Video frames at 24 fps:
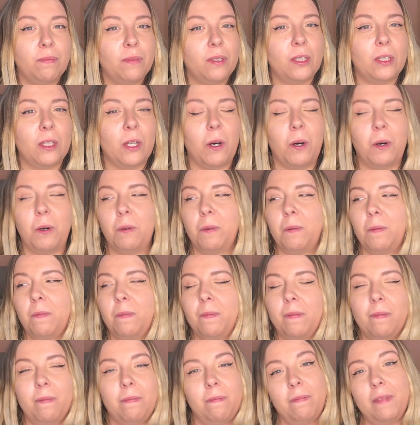So
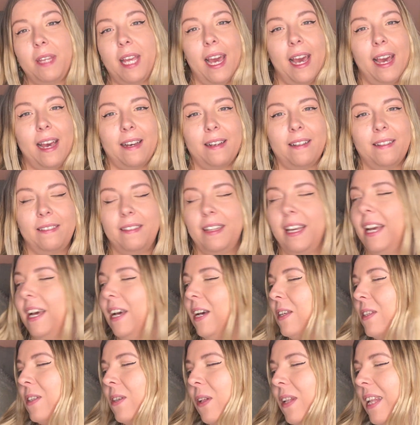yeah,
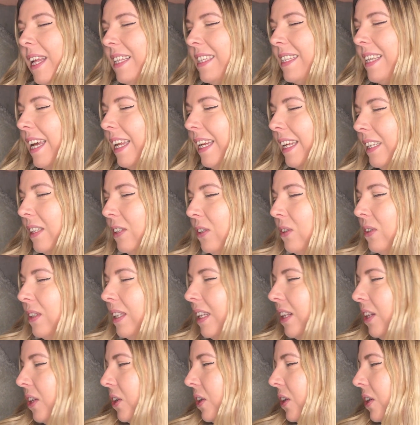so let's get into the
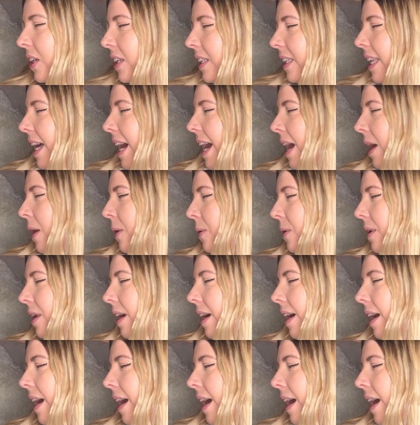look now.